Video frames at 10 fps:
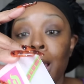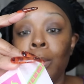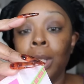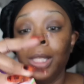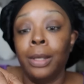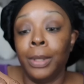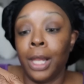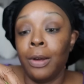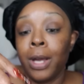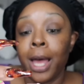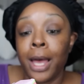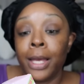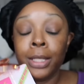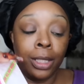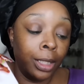I will link it below,
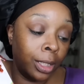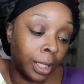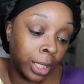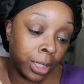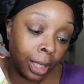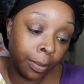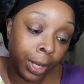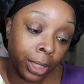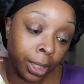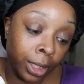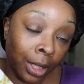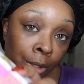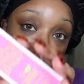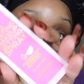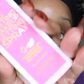guys. It's, it's basically their
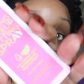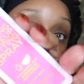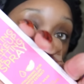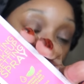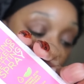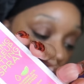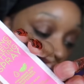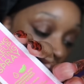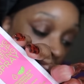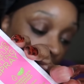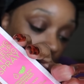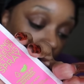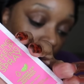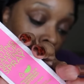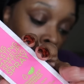same promising
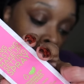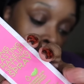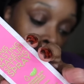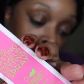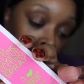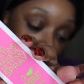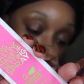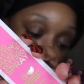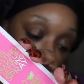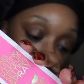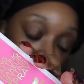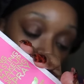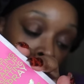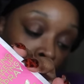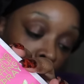spray. It's just in
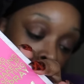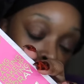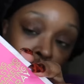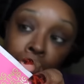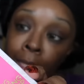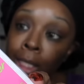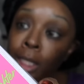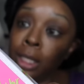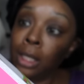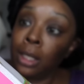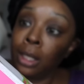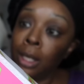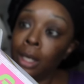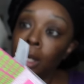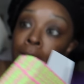another scent, I think.
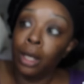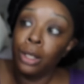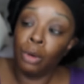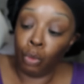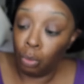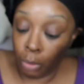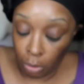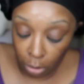Nope.